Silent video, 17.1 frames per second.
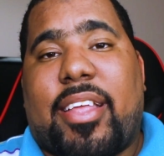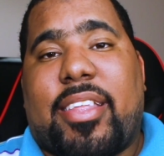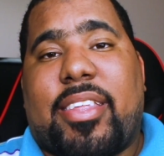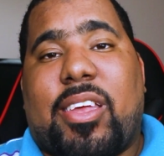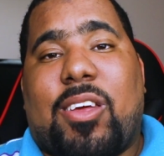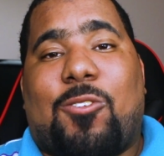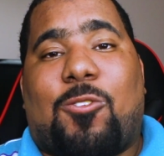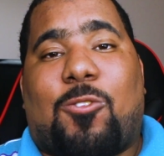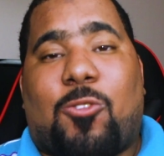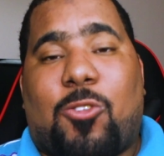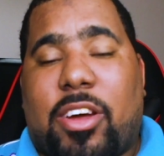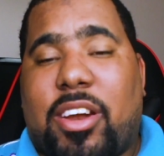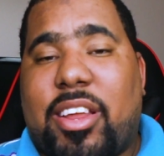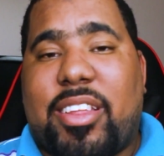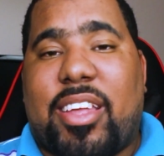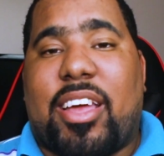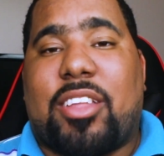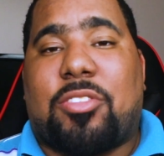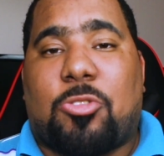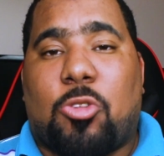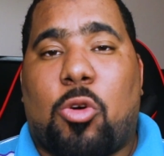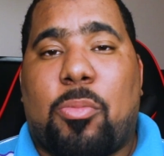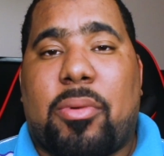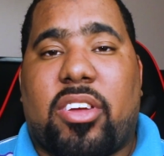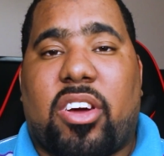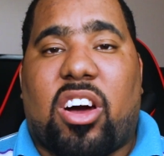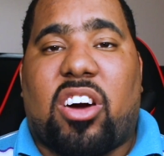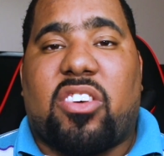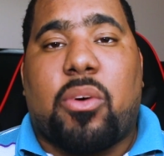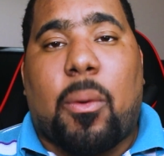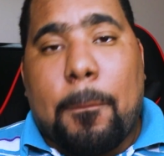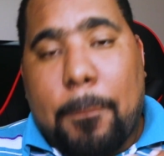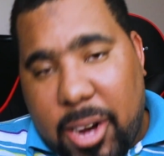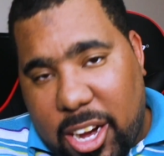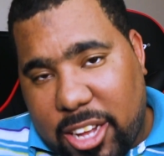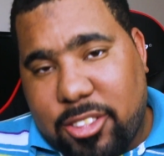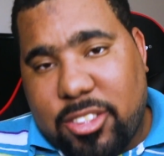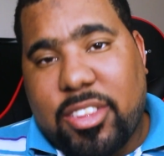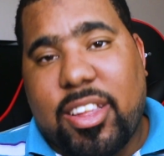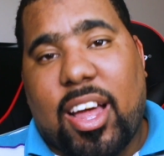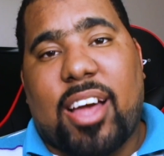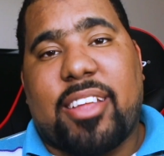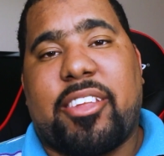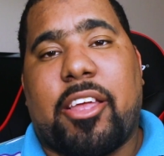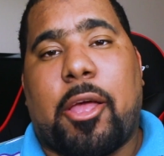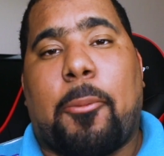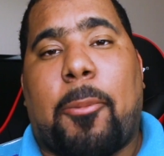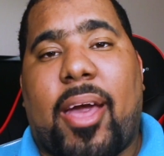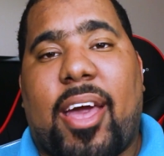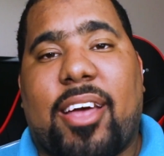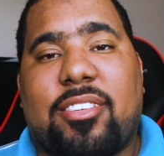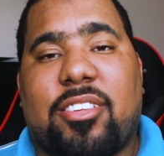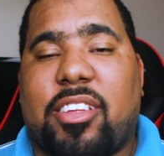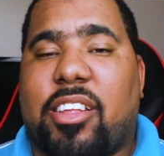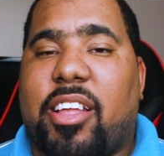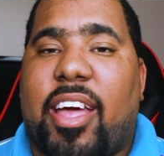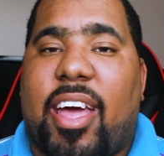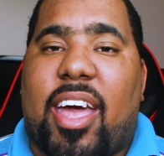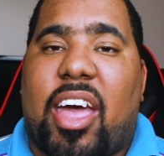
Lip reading: they really did throw me off, but I did pass it.